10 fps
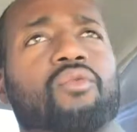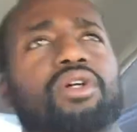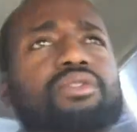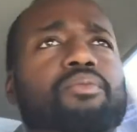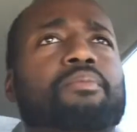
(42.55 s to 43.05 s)

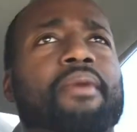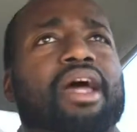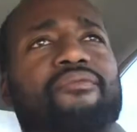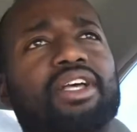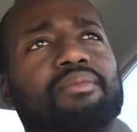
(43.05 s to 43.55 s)
was
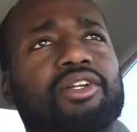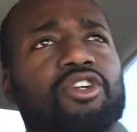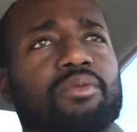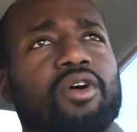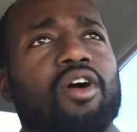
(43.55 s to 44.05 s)
manifesting my
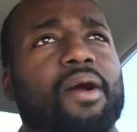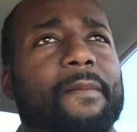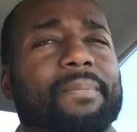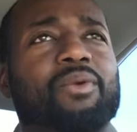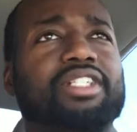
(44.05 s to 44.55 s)
dream car,
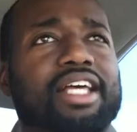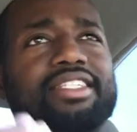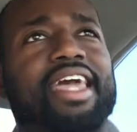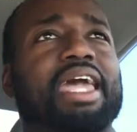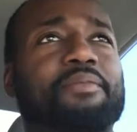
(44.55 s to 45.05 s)
which
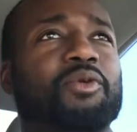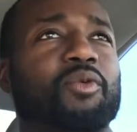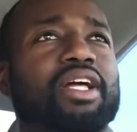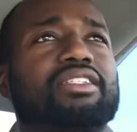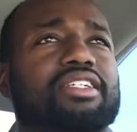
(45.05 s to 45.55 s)
has came and
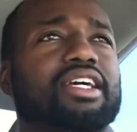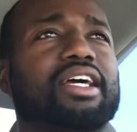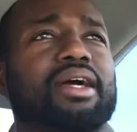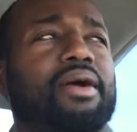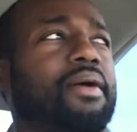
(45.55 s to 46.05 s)
went.
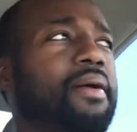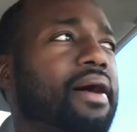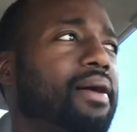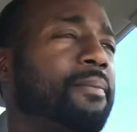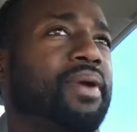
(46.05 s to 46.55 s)

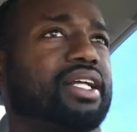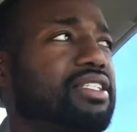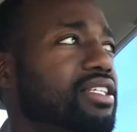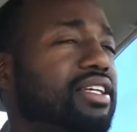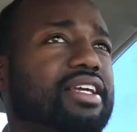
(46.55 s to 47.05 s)
But
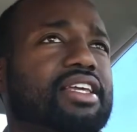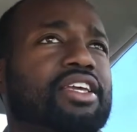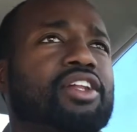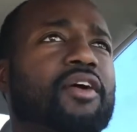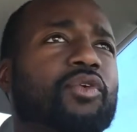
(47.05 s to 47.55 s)

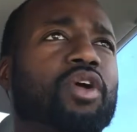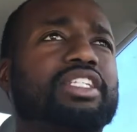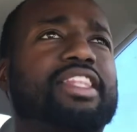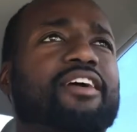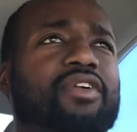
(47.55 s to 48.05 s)
you know, if you want
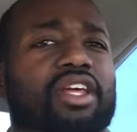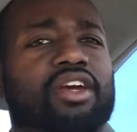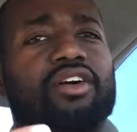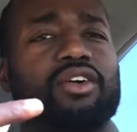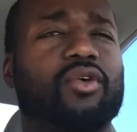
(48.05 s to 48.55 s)
to see that
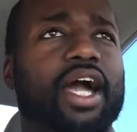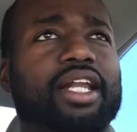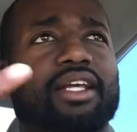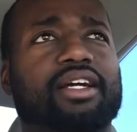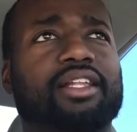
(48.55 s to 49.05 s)
video, go
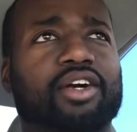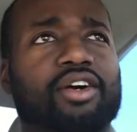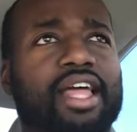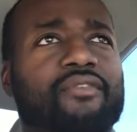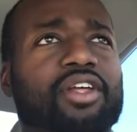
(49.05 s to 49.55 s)
ahead and click
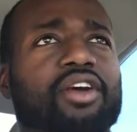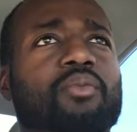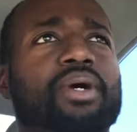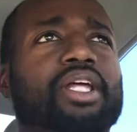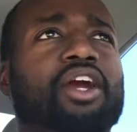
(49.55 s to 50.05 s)
on that video.
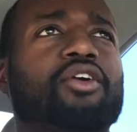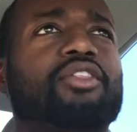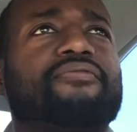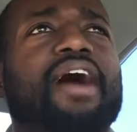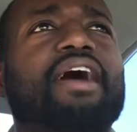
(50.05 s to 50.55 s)
But here are
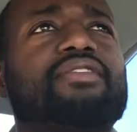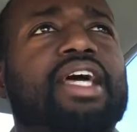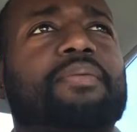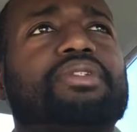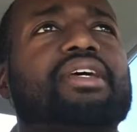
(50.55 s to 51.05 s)
the 5
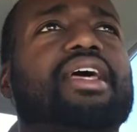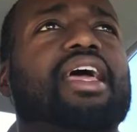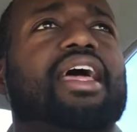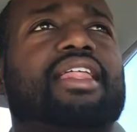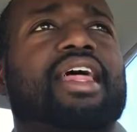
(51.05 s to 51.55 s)
steps
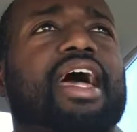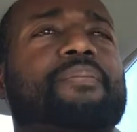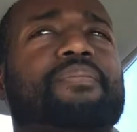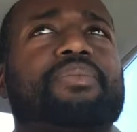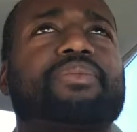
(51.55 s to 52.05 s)
that
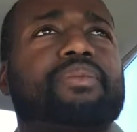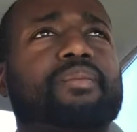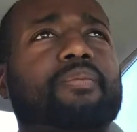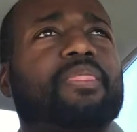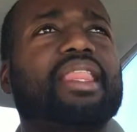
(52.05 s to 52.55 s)

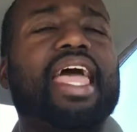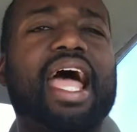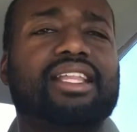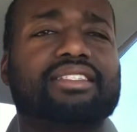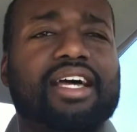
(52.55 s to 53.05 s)

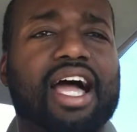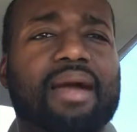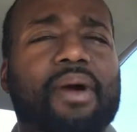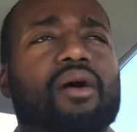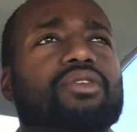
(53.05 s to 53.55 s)
at the
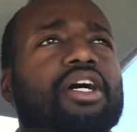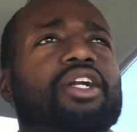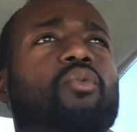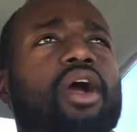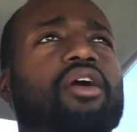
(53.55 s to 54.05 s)
time I was
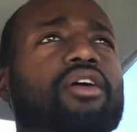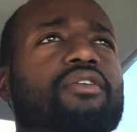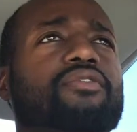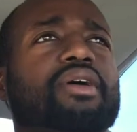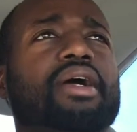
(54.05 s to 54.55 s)
unaware
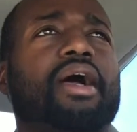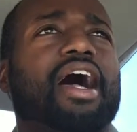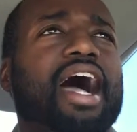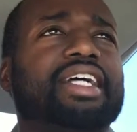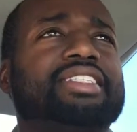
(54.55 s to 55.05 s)
of.
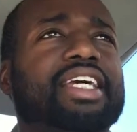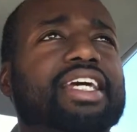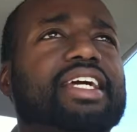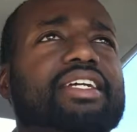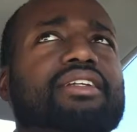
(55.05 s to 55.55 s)
I
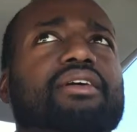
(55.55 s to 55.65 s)
did it,